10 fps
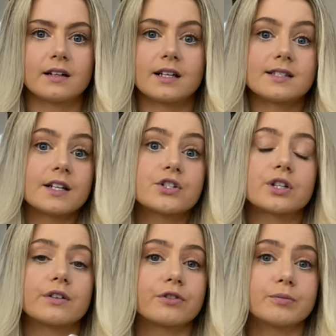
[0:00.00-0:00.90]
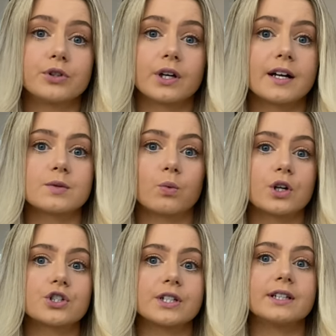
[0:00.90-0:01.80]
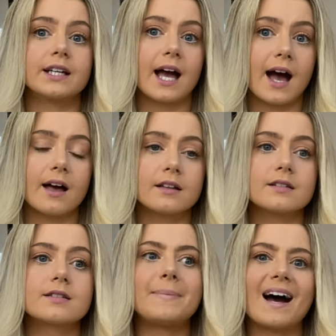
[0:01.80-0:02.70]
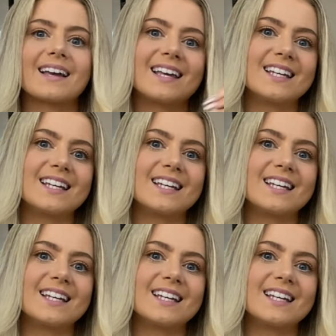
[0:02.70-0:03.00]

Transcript: essentially from you guys watching the ads back